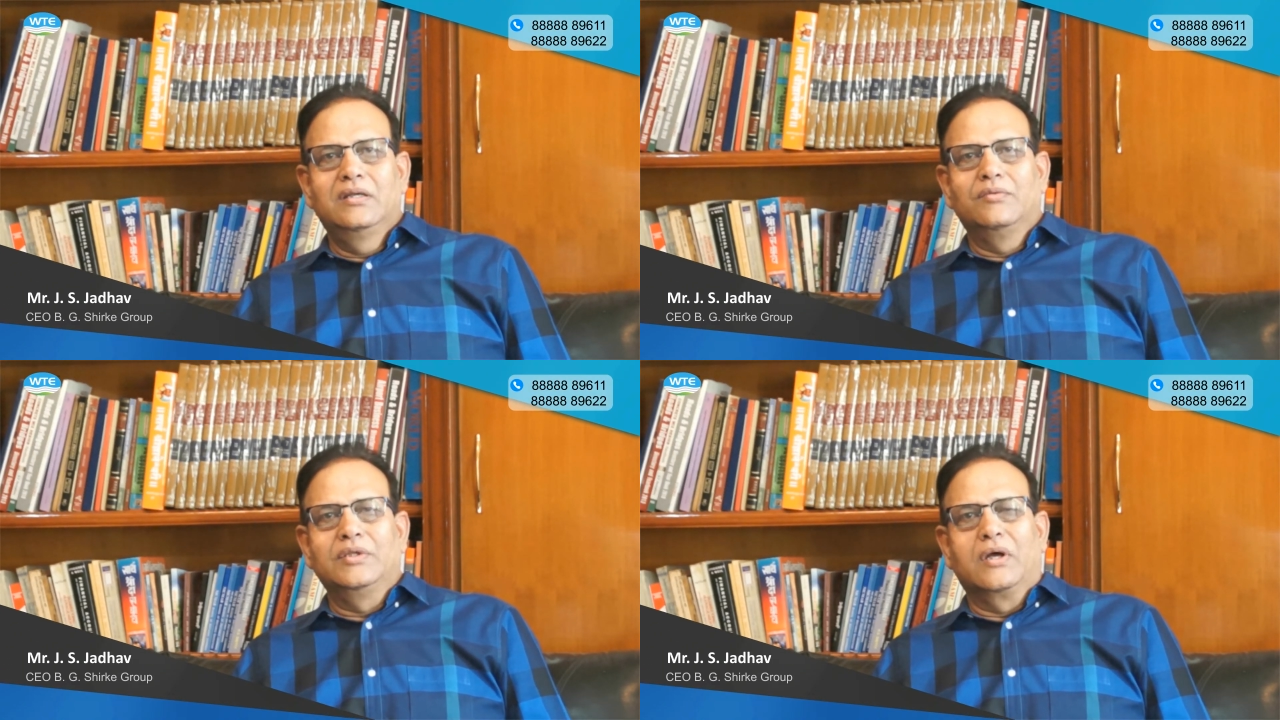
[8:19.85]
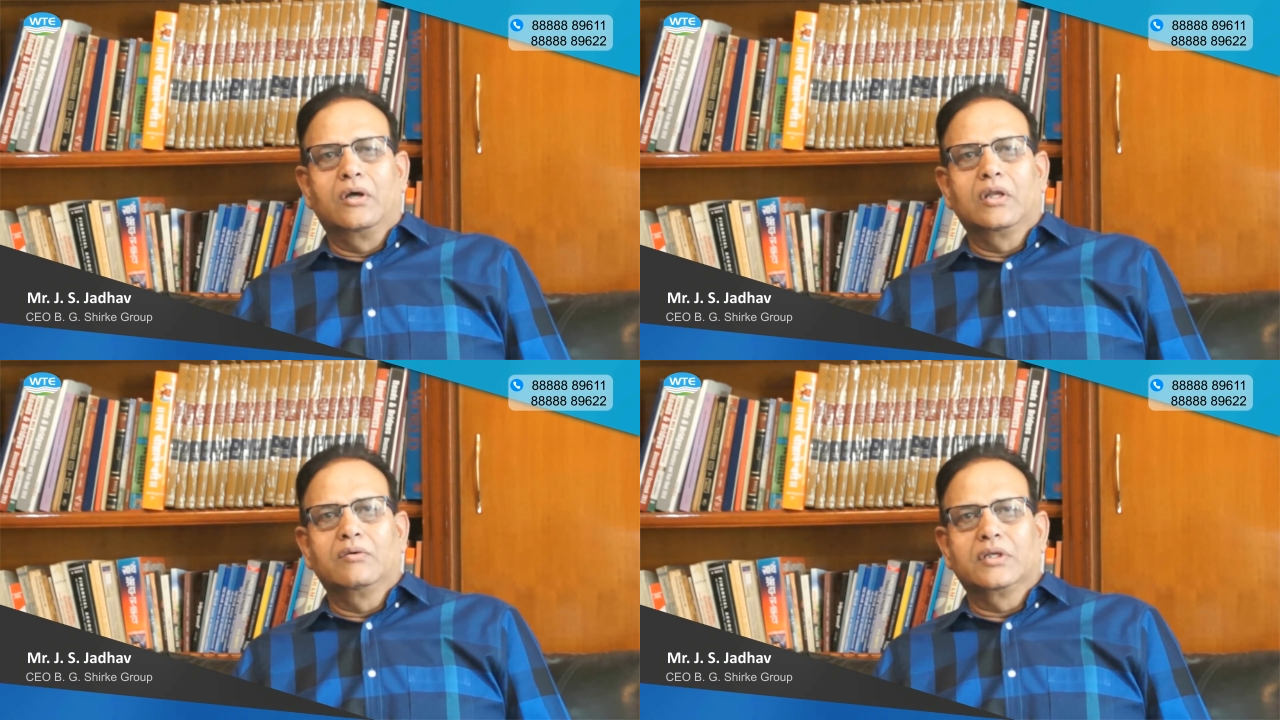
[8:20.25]
with
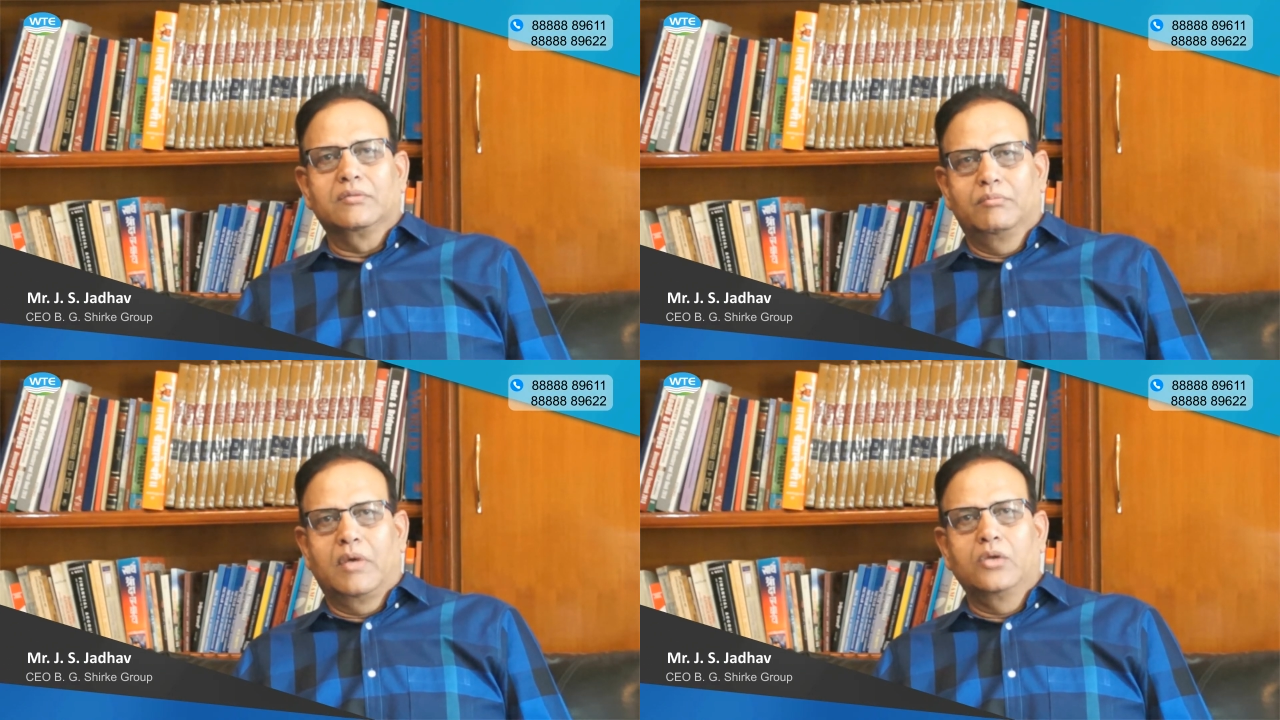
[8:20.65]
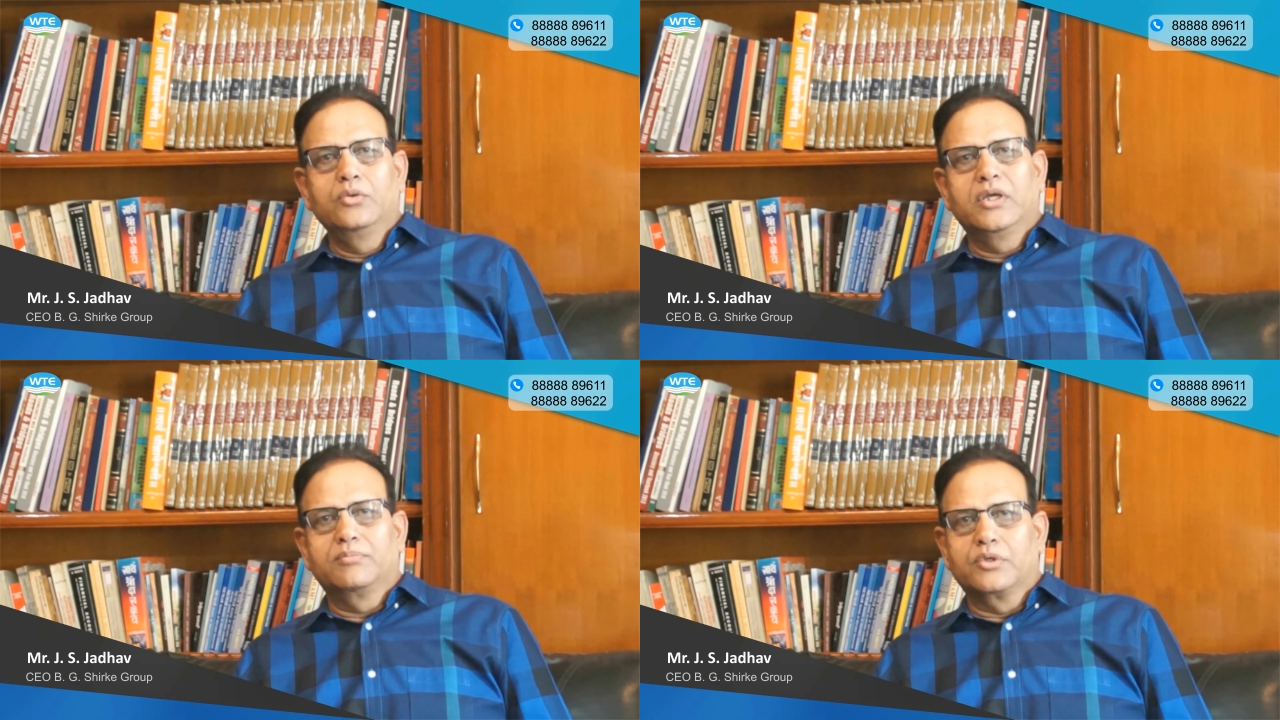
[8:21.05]
on our
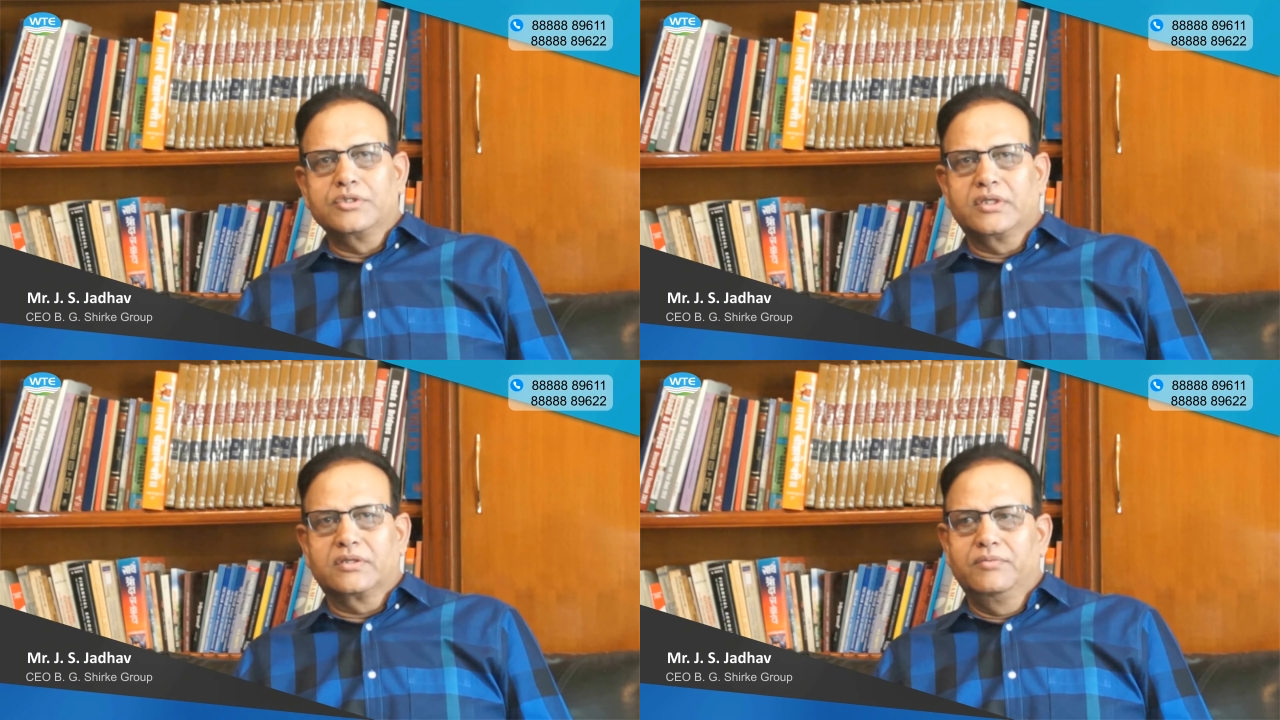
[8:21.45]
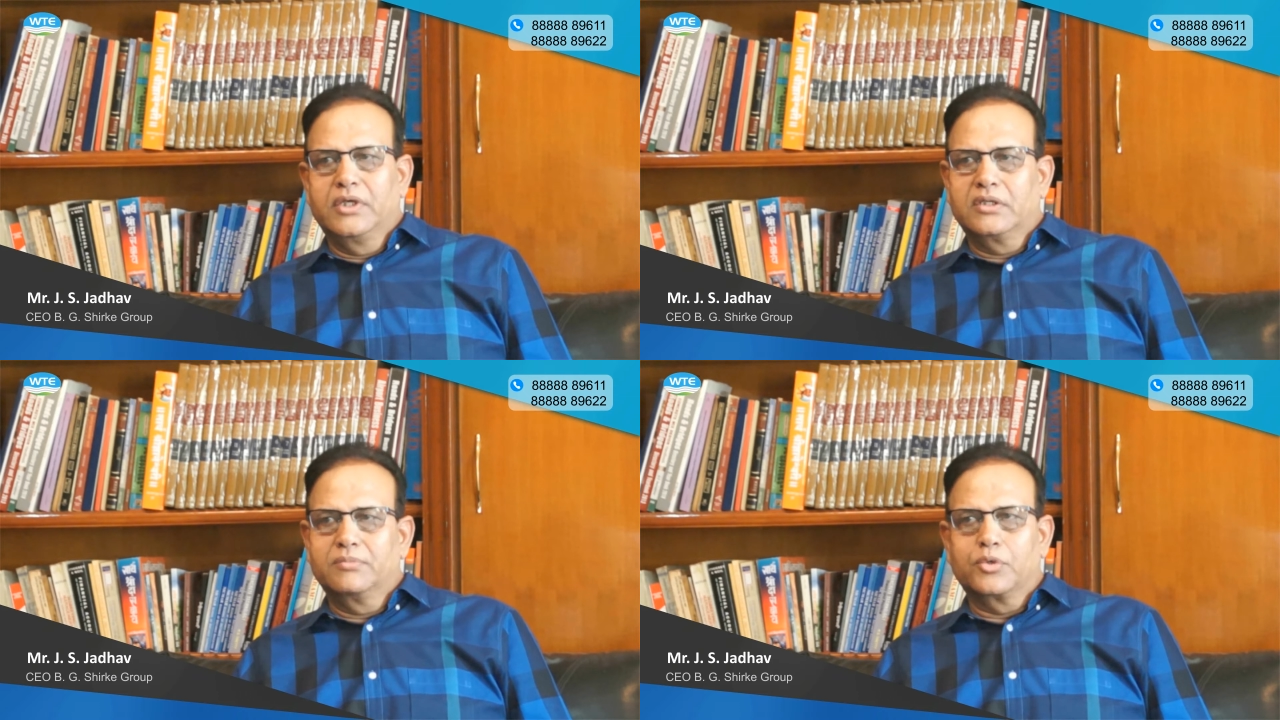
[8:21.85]
Maharunge project where
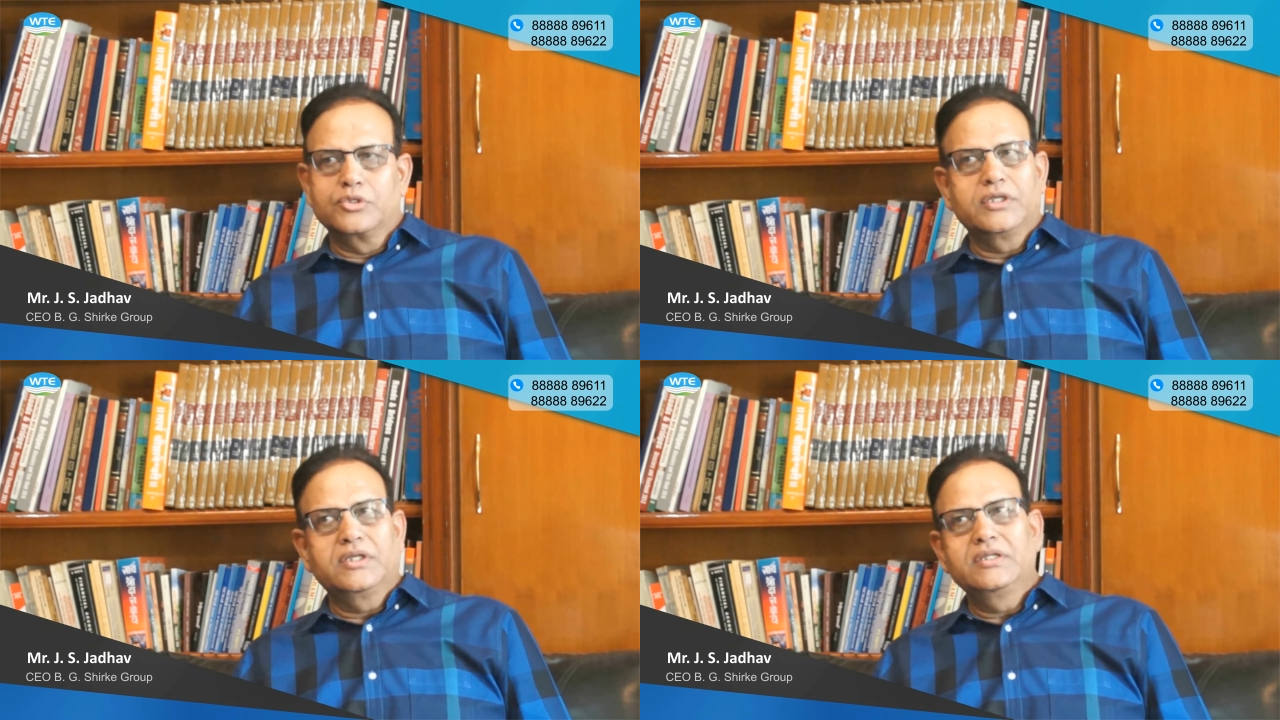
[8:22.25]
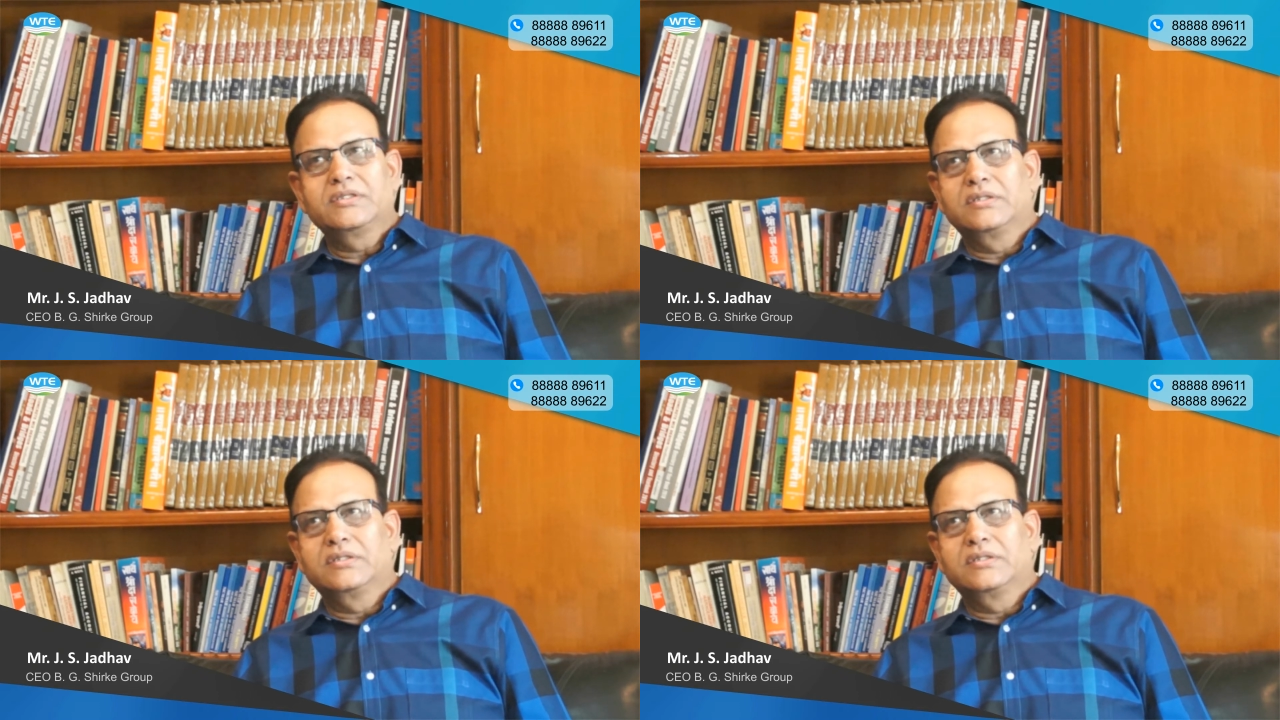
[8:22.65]
the project is